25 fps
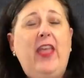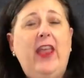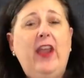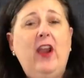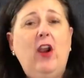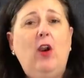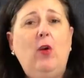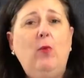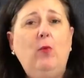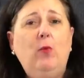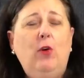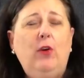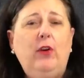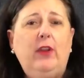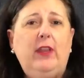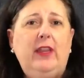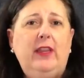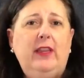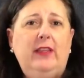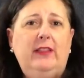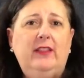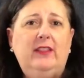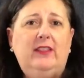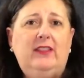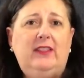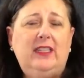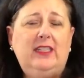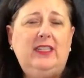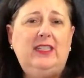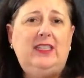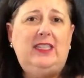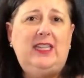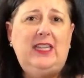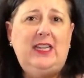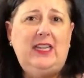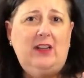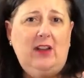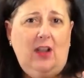they are working in the
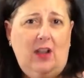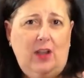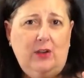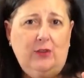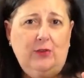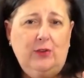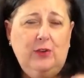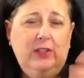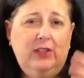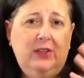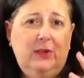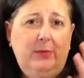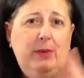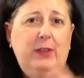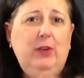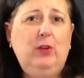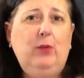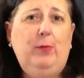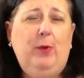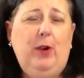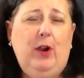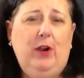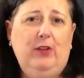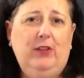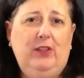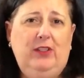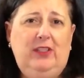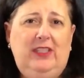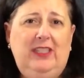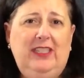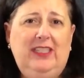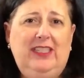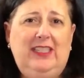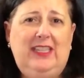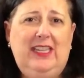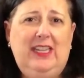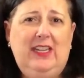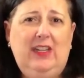1600s, the middle part of the
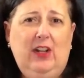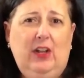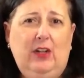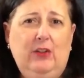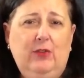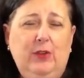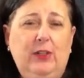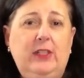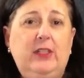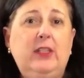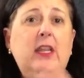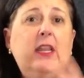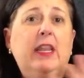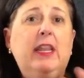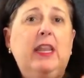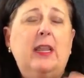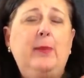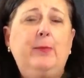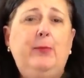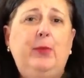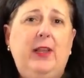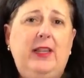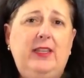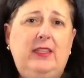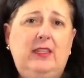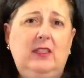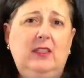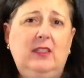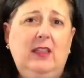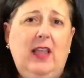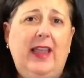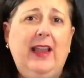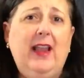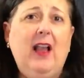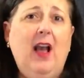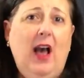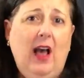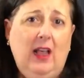1600s, in places
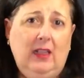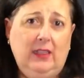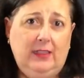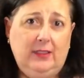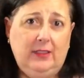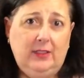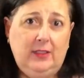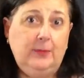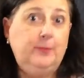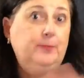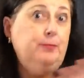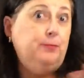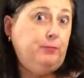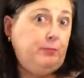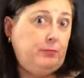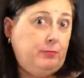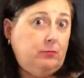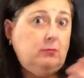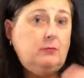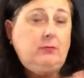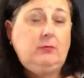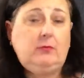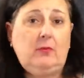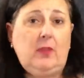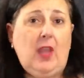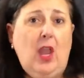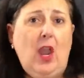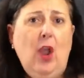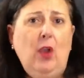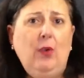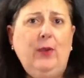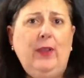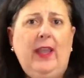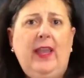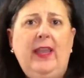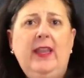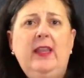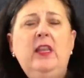like Holland.
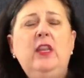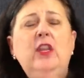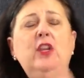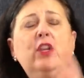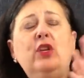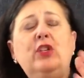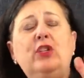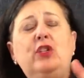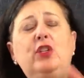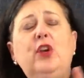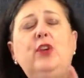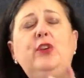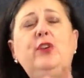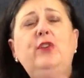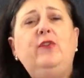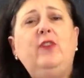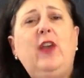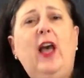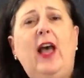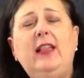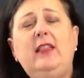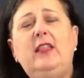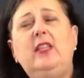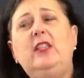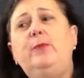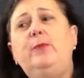Okay, so you've got